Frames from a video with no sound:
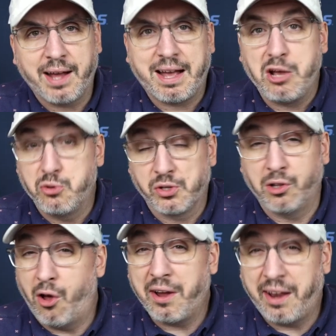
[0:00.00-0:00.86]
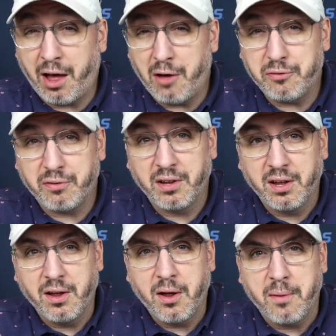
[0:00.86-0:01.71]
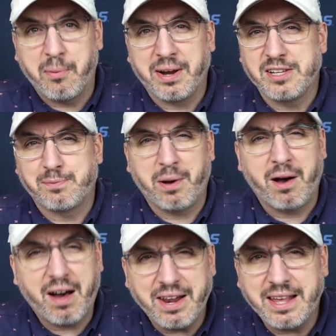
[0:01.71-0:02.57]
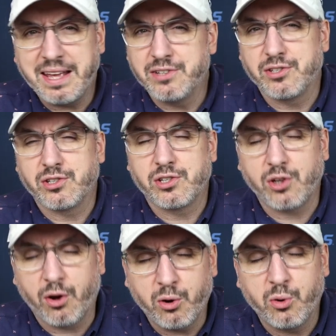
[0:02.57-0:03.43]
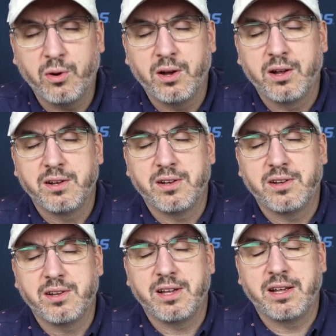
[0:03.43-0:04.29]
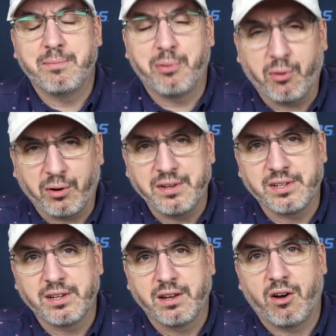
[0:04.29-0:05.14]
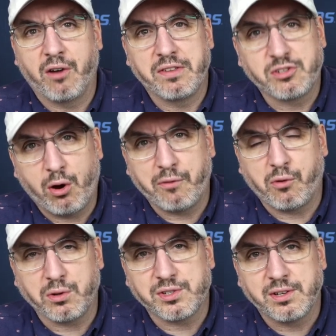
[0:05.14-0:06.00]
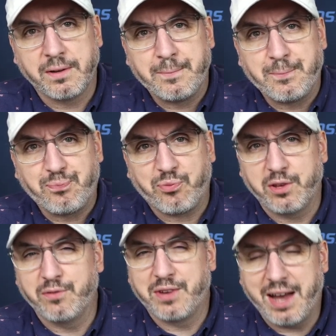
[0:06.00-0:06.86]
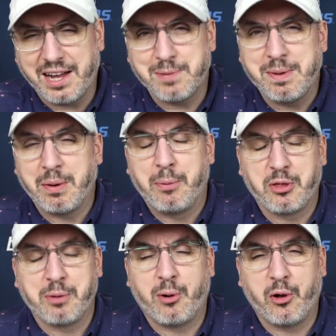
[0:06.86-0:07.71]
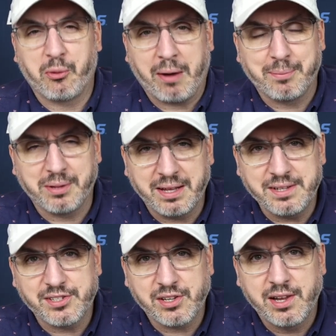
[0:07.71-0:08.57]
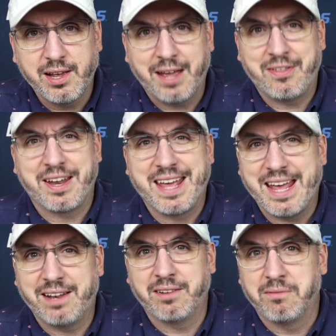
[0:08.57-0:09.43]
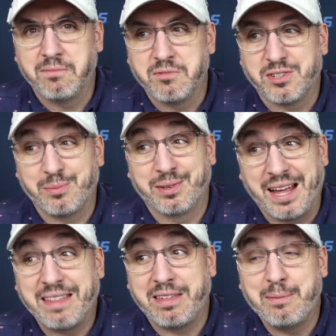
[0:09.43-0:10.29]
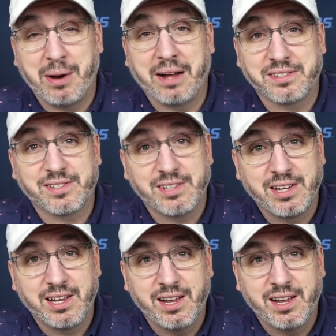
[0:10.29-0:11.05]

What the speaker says: A guy who's long enough, but his putting is so important on this golf course. You've got to be able to put the ball in the right place and then hit some lengthy putts.